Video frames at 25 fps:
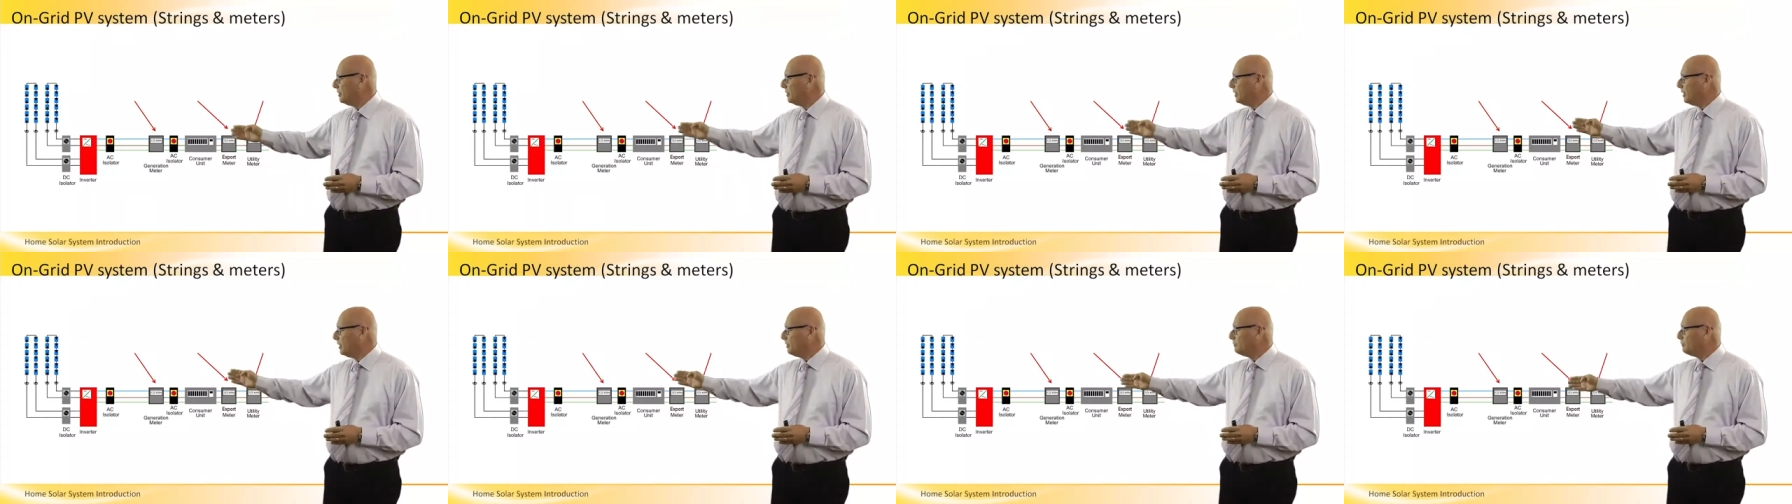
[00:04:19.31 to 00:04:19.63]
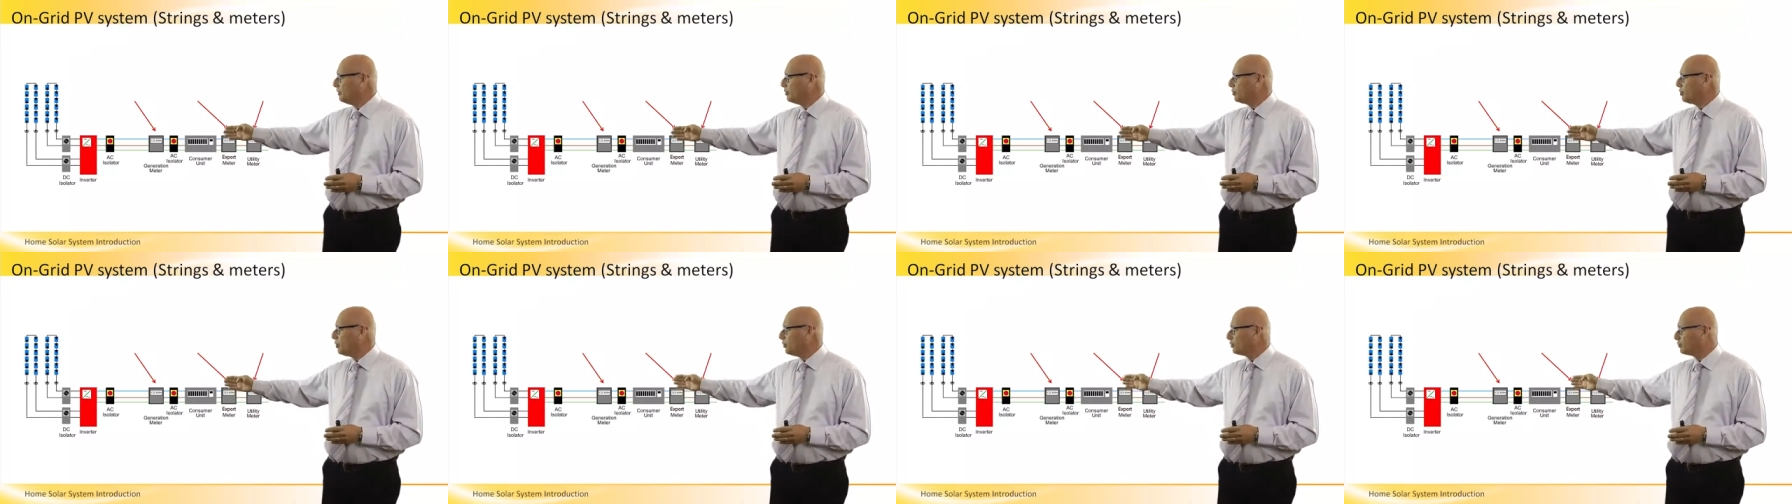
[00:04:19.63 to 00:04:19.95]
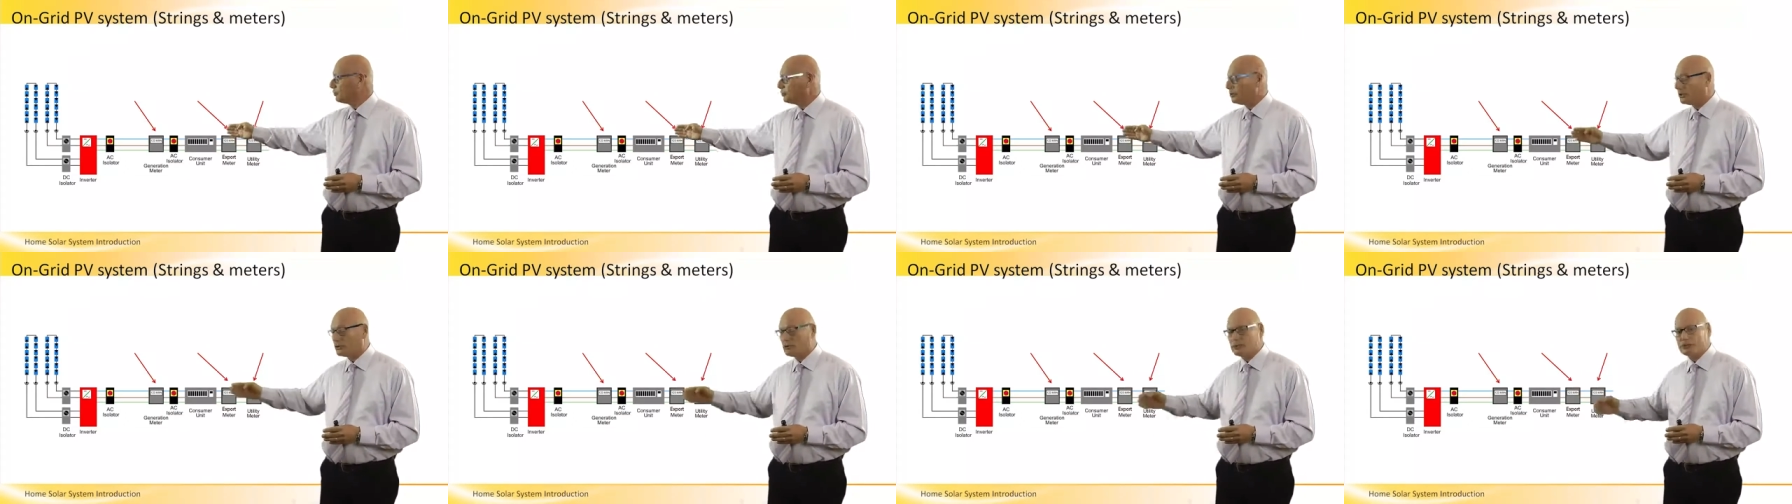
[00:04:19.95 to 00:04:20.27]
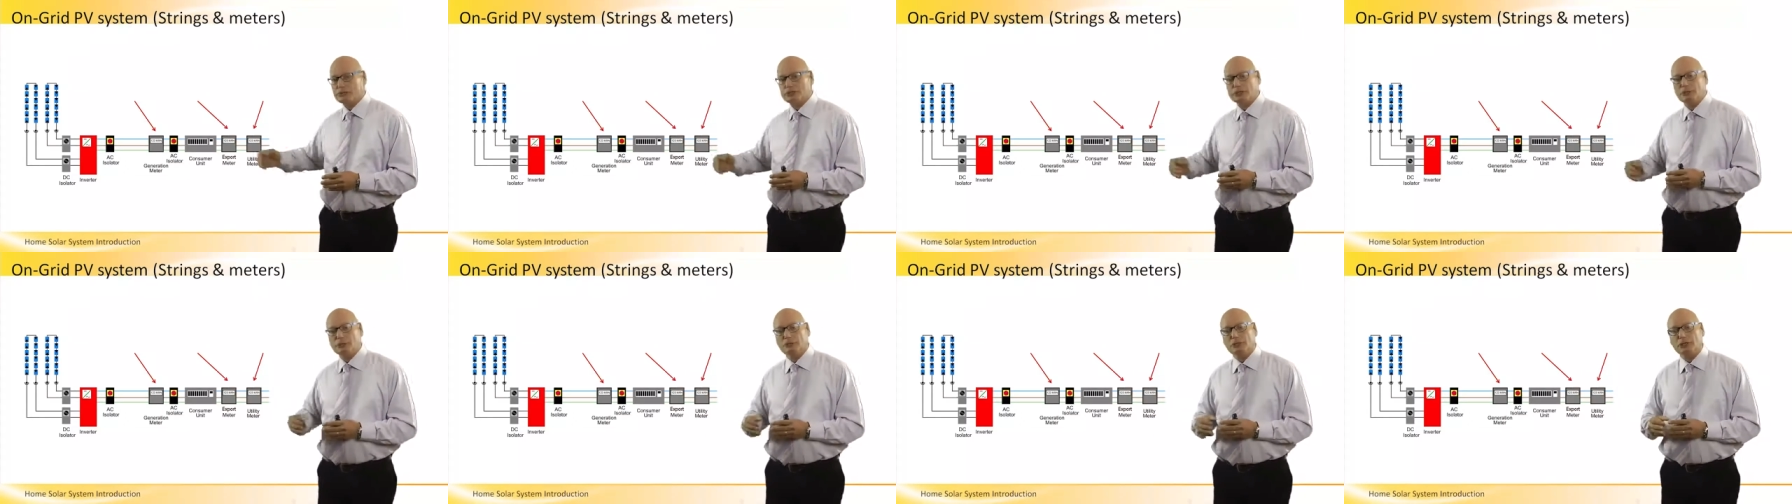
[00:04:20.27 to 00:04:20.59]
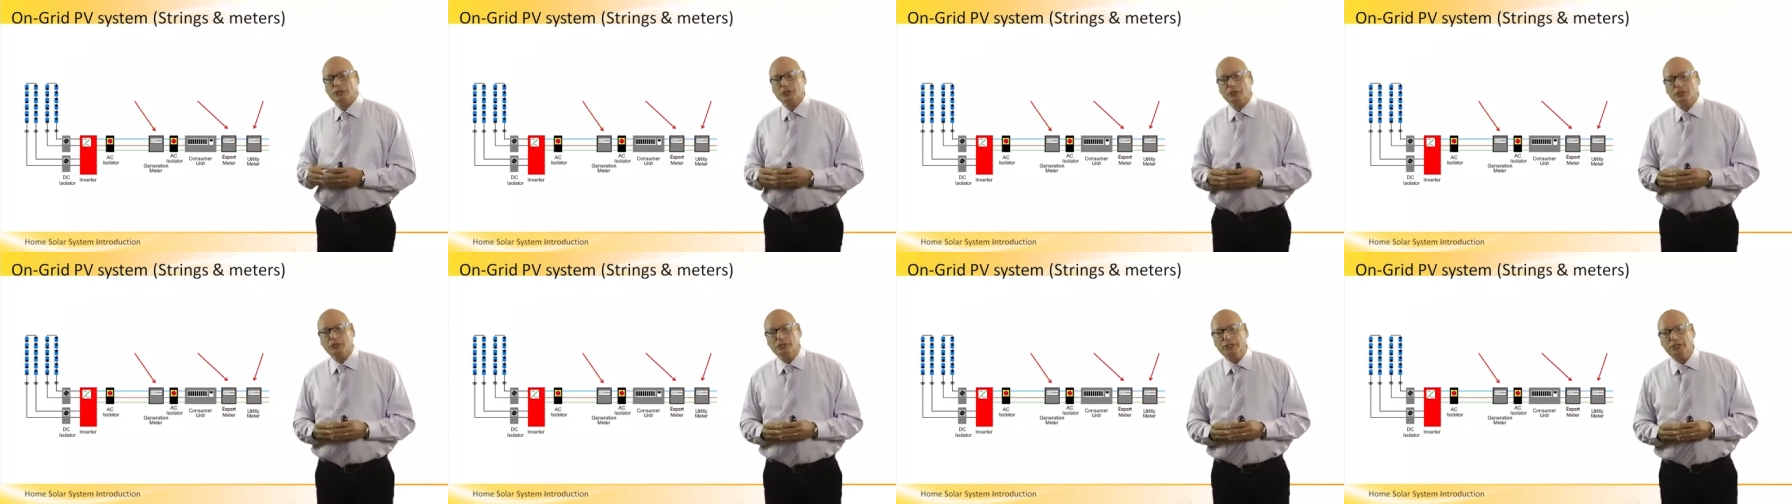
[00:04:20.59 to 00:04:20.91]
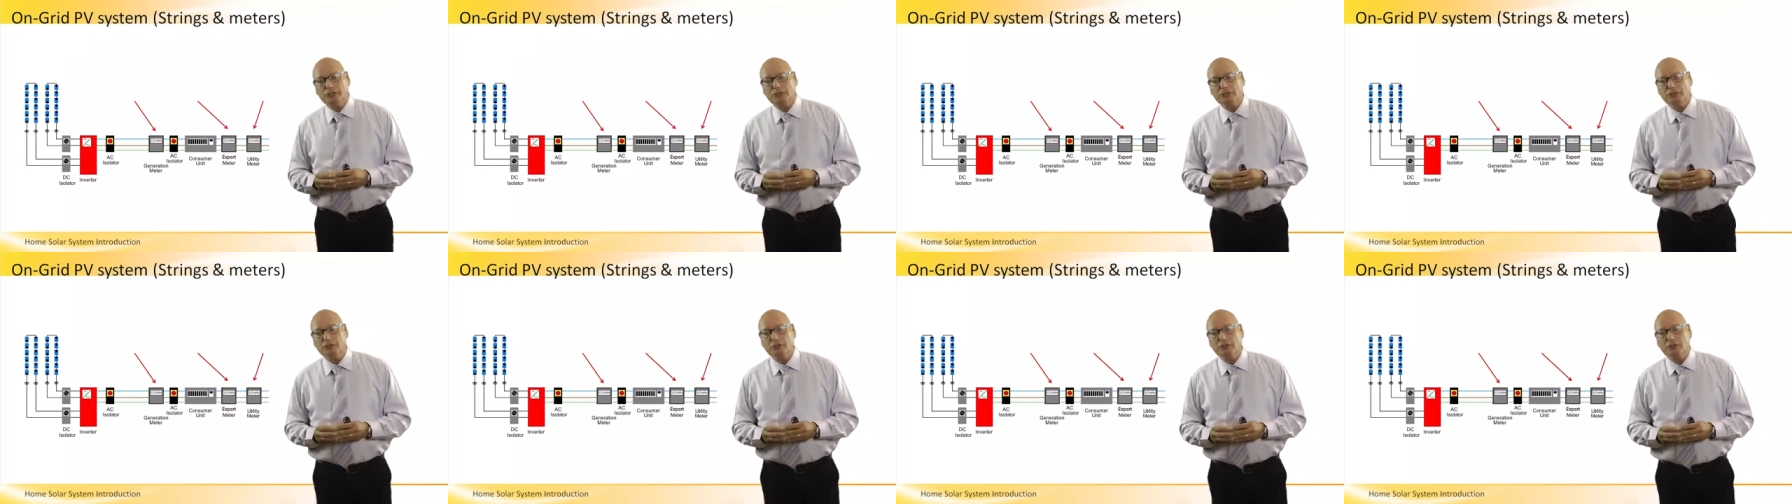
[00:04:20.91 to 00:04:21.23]
It will go to the consumer
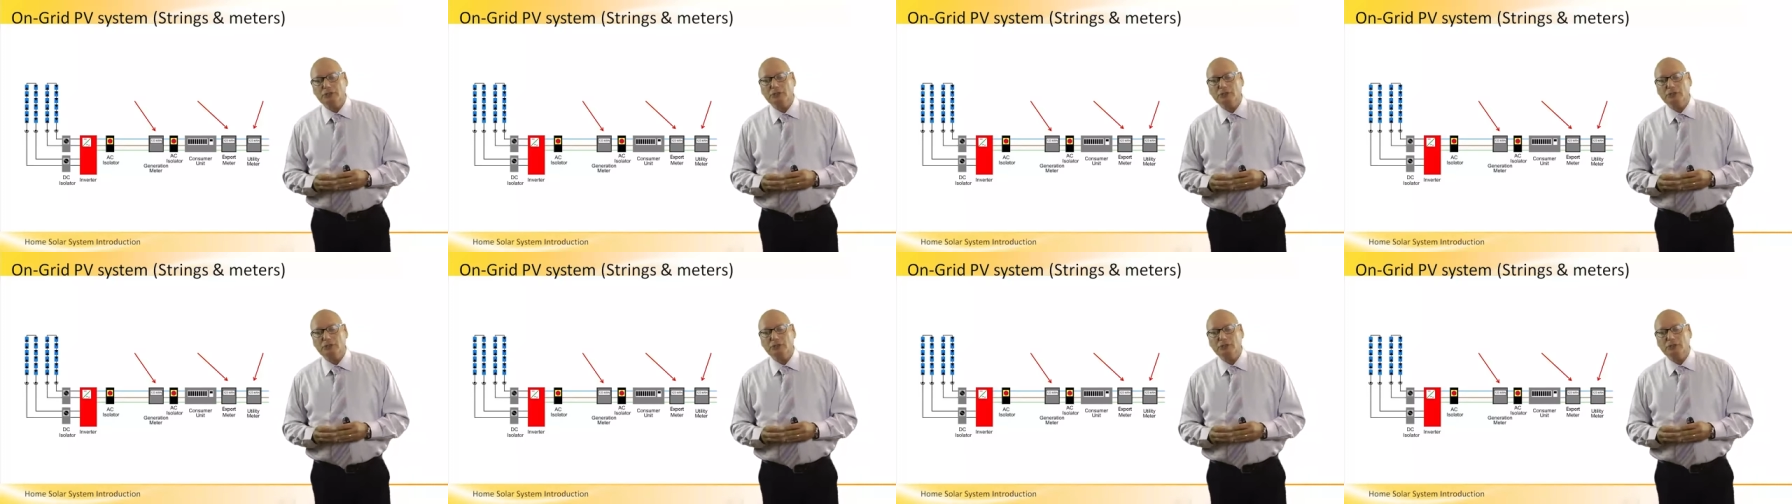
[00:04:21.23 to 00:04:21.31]
unit,